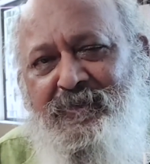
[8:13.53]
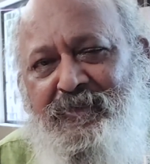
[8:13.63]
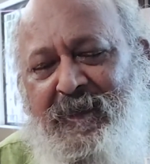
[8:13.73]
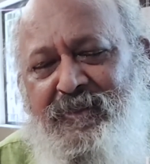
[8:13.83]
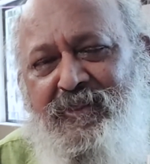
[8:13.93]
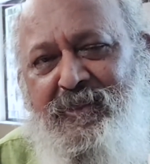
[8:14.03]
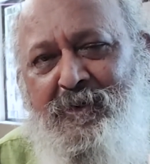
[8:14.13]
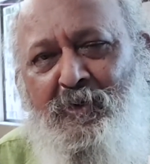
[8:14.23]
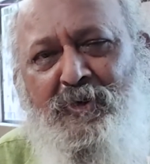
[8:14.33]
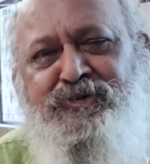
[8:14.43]
Then
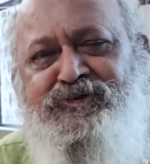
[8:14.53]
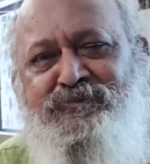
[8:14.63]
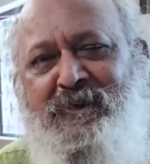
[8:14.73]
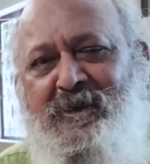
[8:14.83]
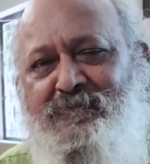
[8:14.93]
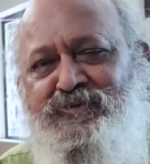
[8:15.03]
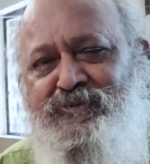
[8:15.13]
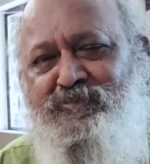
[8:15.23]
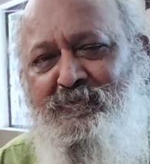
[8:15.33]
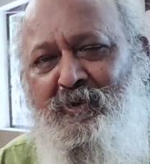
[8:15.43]
cost
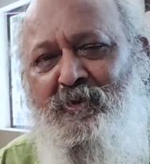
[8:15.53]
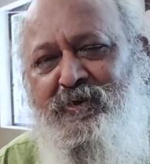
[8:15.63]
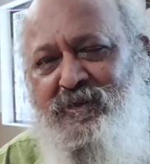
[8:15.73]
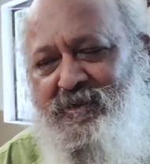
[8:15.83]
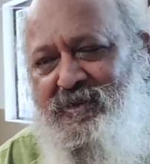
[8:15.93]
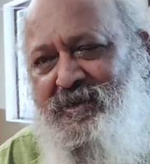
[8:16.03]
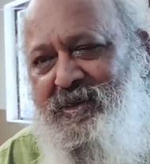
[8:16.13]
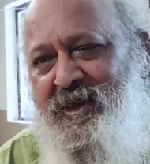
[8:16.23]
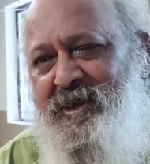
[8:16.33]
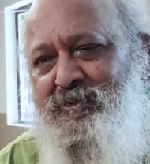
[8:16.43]
becomes more,
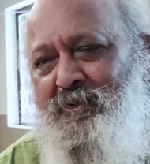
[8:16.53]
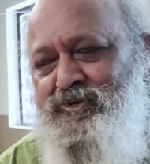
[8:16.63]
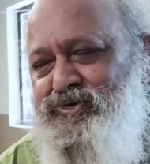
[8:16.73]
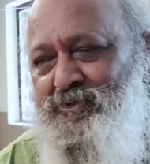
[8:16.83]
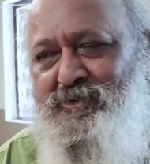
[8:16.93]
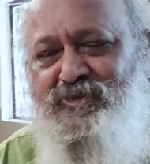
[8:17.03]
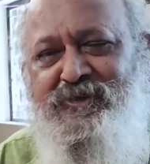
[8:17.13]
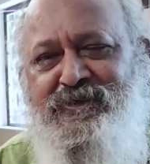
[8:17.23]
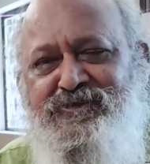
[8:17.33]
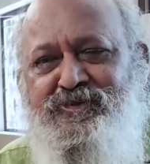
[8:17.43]
and also
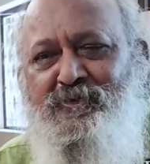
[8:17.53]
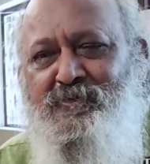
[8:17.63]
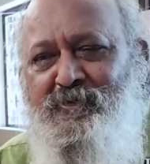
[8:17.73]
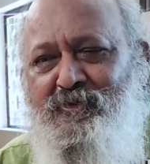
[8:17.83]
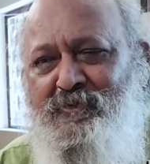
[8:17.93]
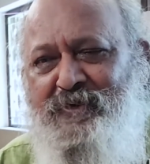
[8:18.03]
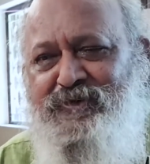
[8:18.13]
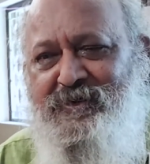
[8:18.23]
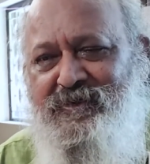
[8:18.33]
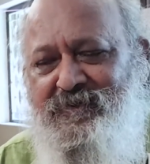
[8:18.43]
there is no more
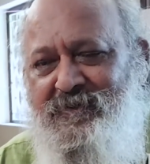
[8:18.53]
water.